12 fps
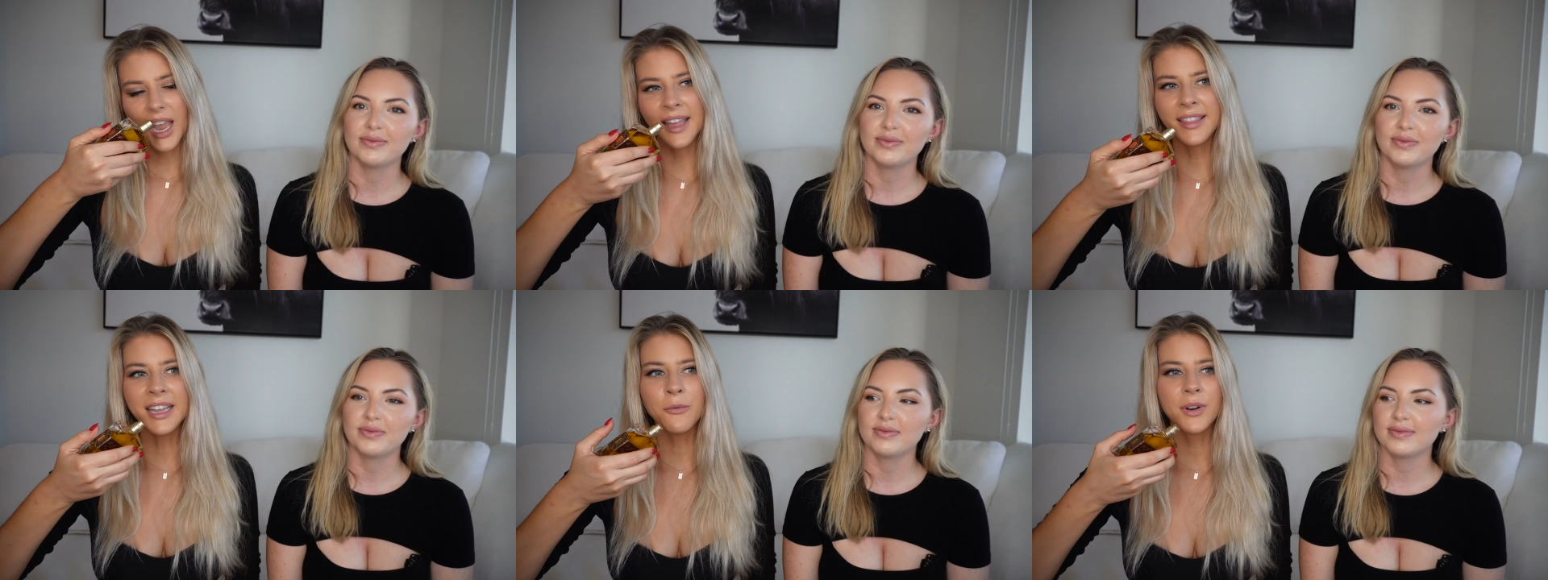Speaker 1: I
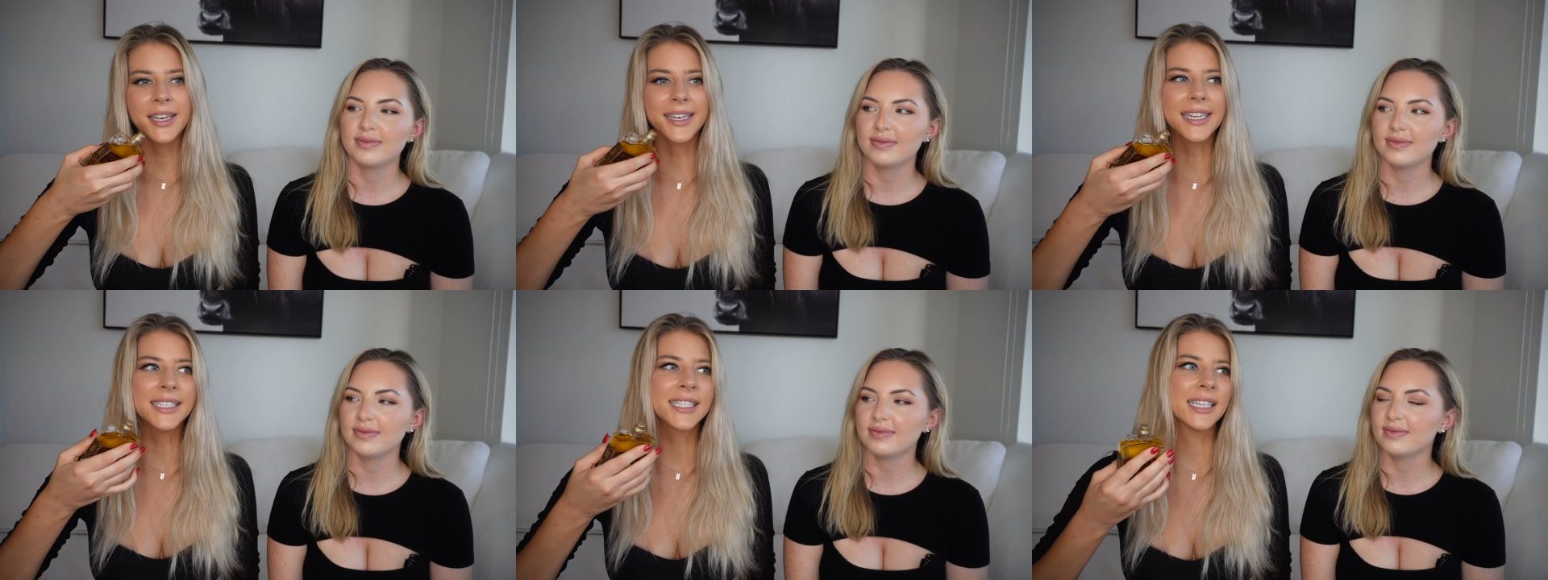think what it
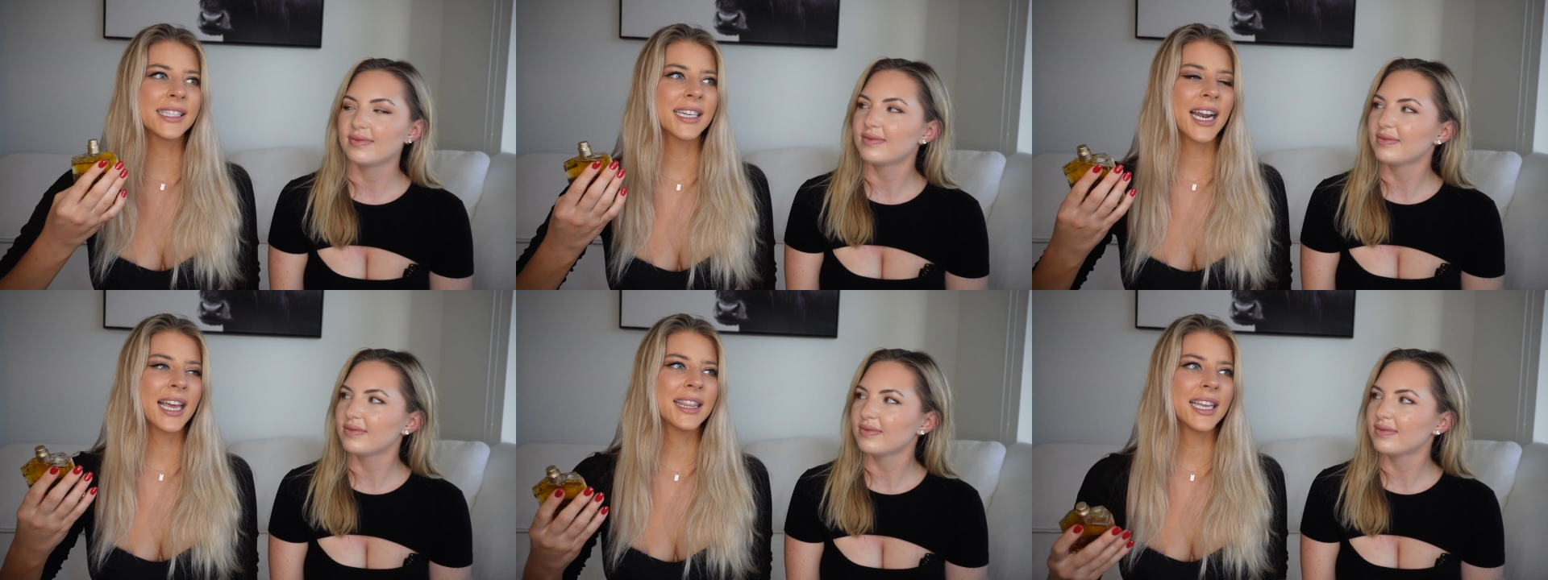is, is
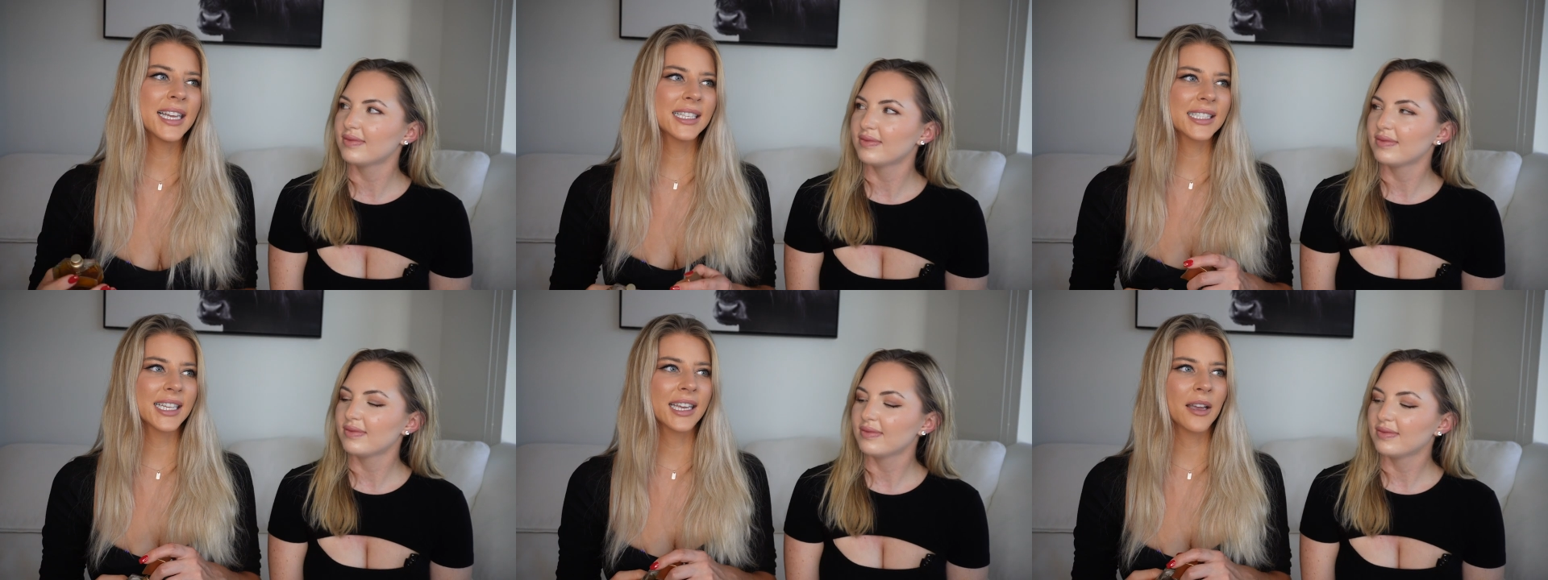that I think
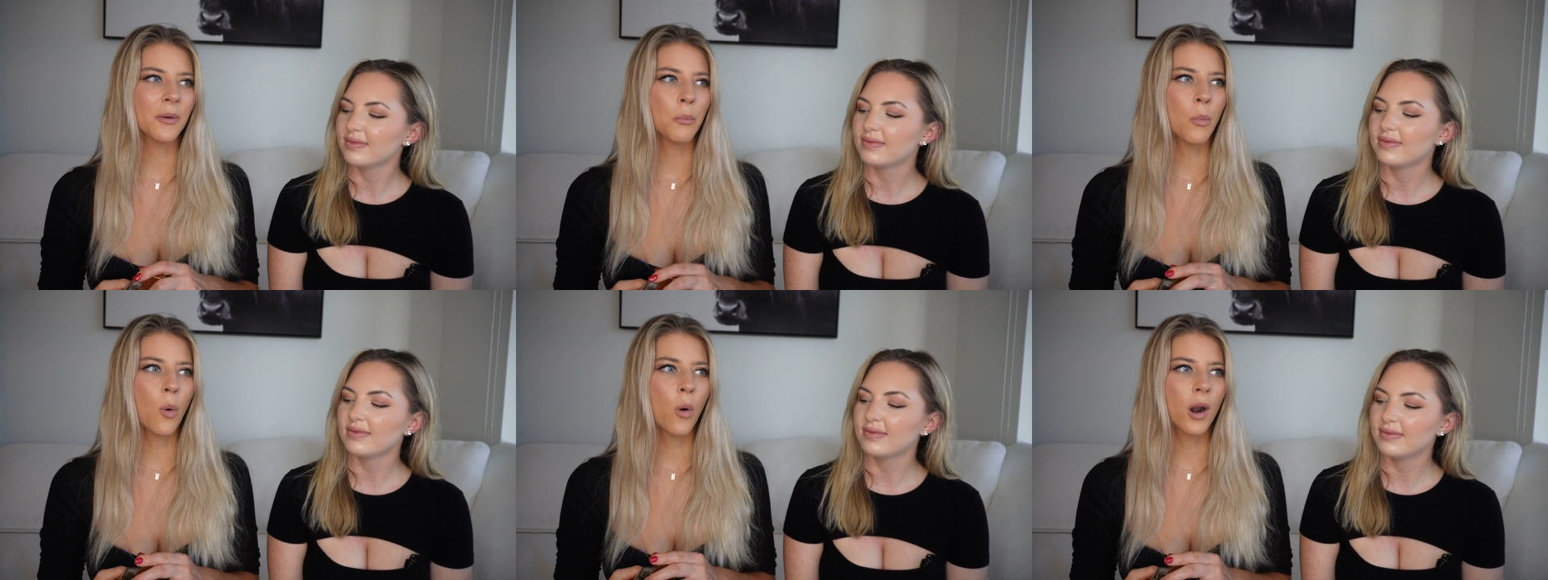it's like a
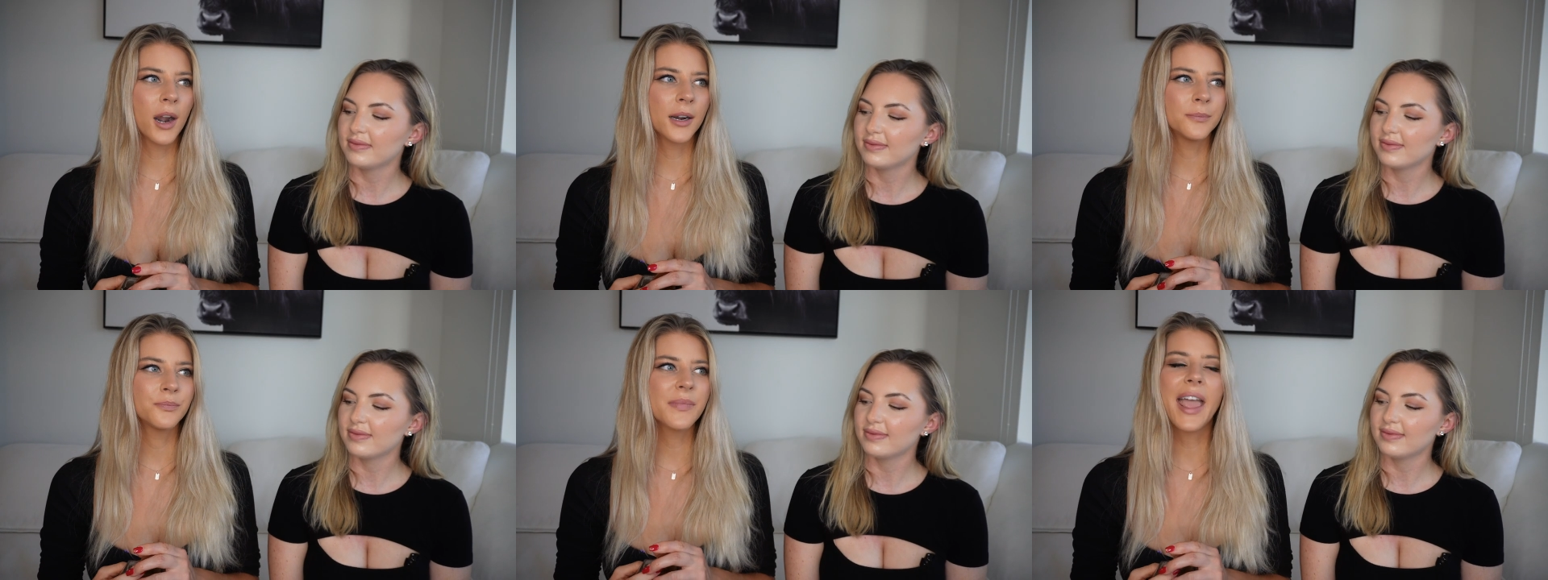more
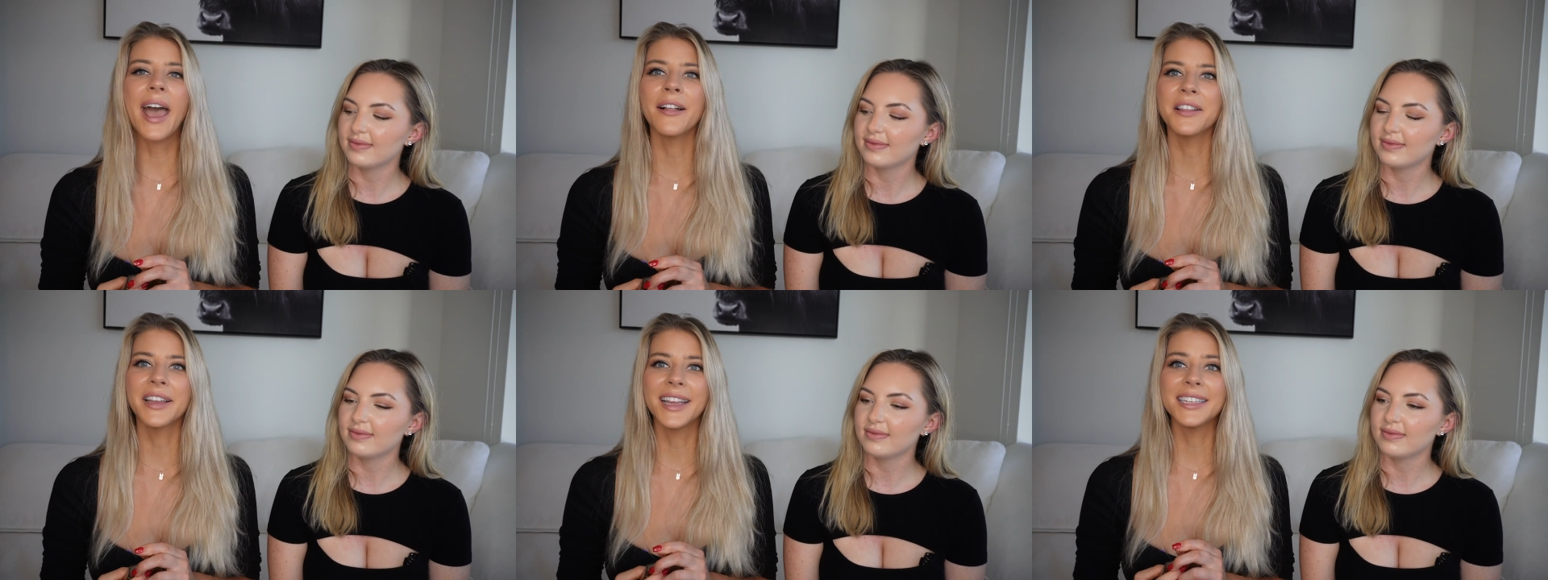
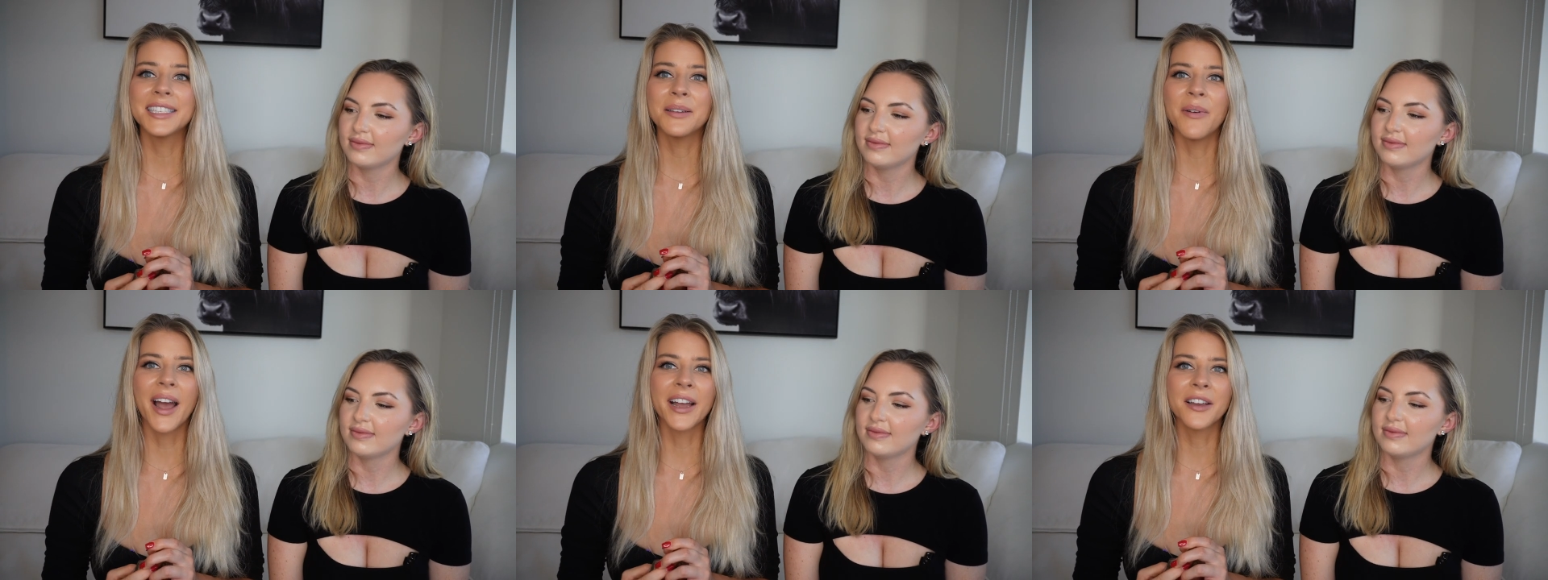elegant
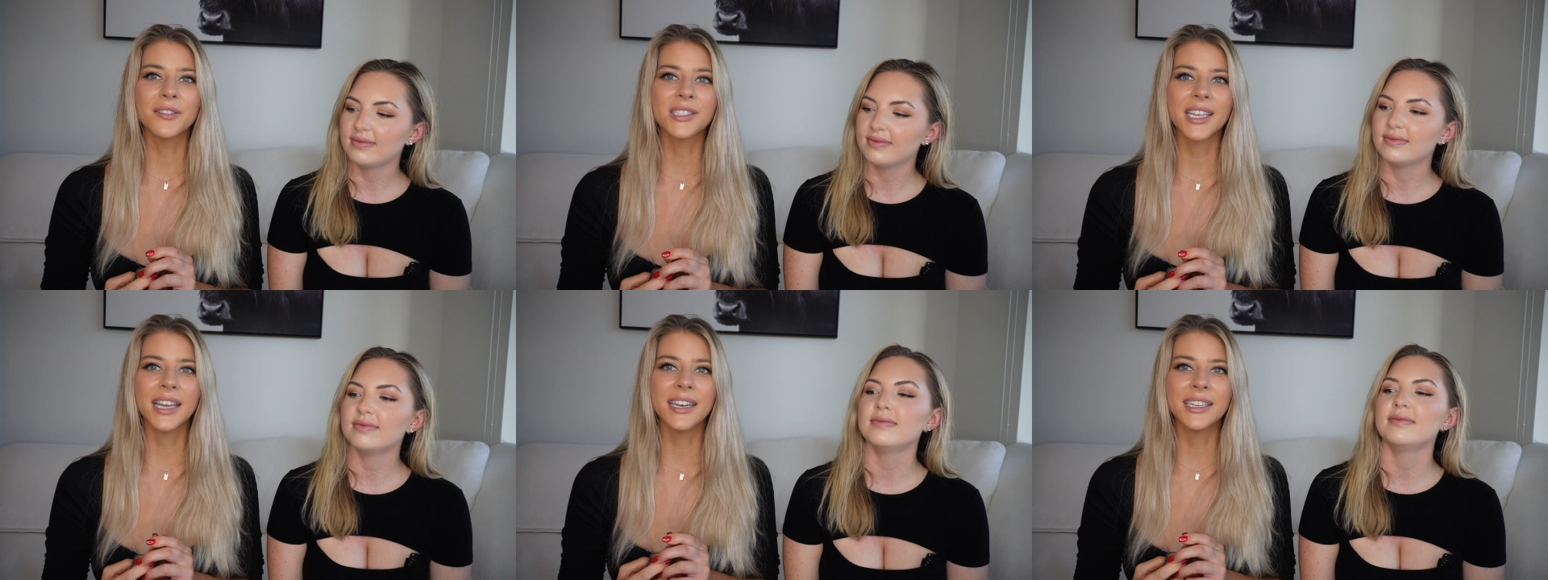tobacco scent.